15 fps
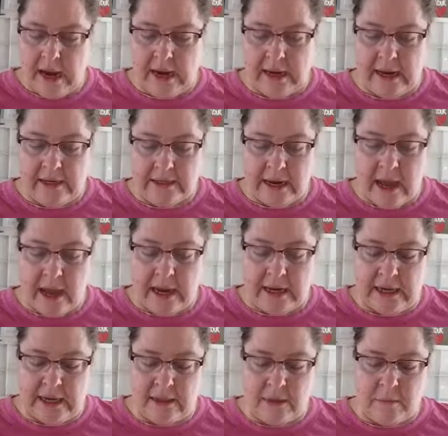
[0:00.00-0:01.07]
And at
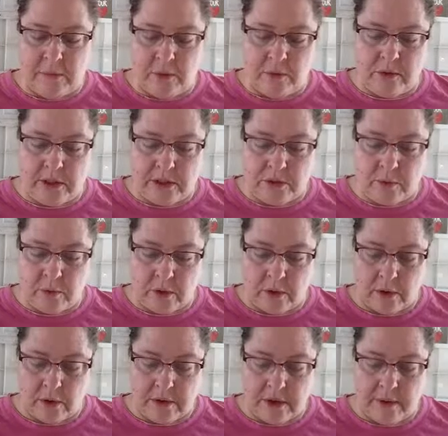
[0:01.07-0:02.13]
night, in the moonless
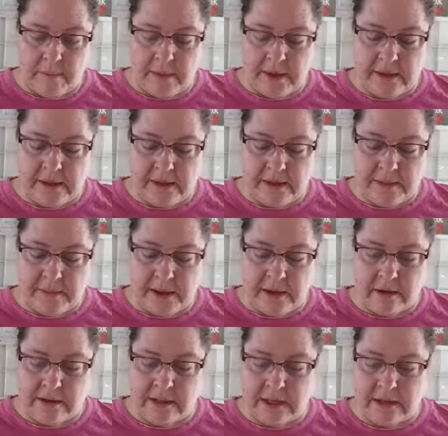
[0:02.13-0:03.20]
world, amid the
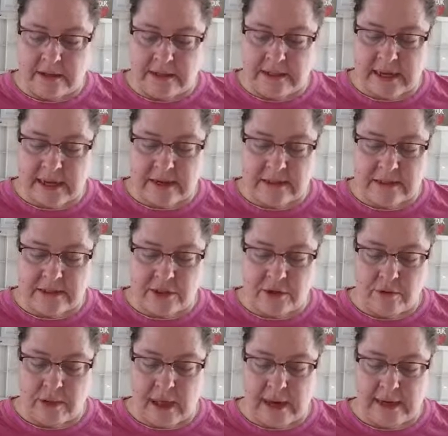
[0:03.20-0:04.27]
smells and the silence,
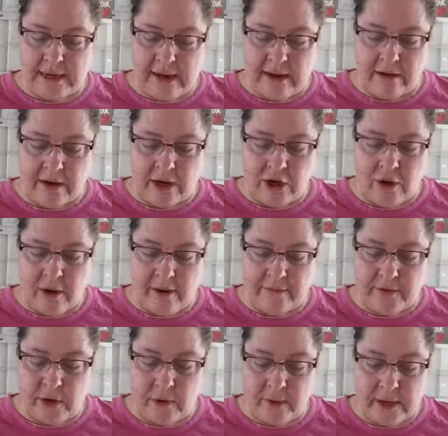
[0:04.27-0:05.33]
you lie down and you have
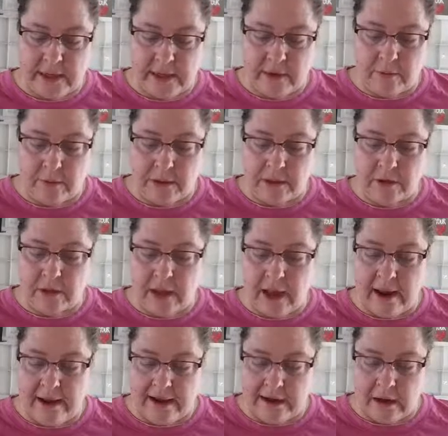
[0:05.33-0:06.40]
no idea what you're
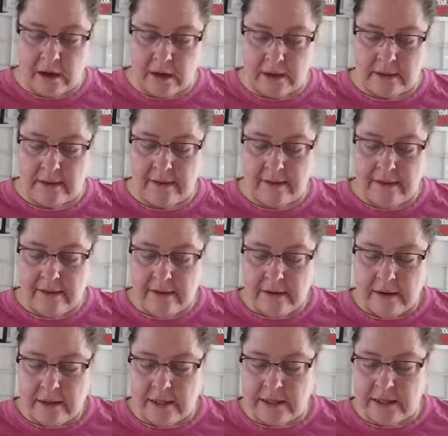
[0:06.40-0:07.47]
lying on.
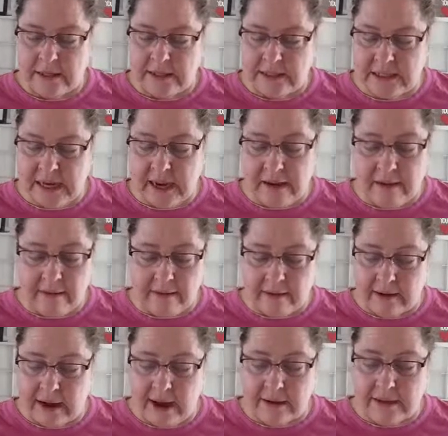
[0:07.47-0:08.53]
Is it a snake? A
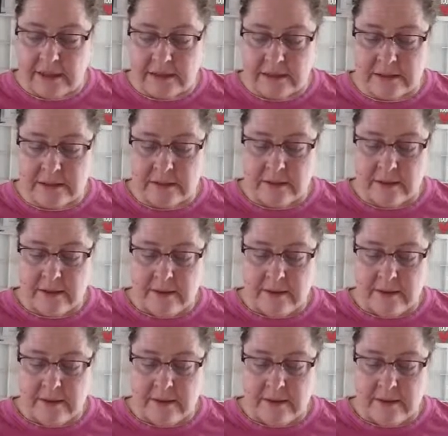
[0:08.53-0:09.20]
cactus?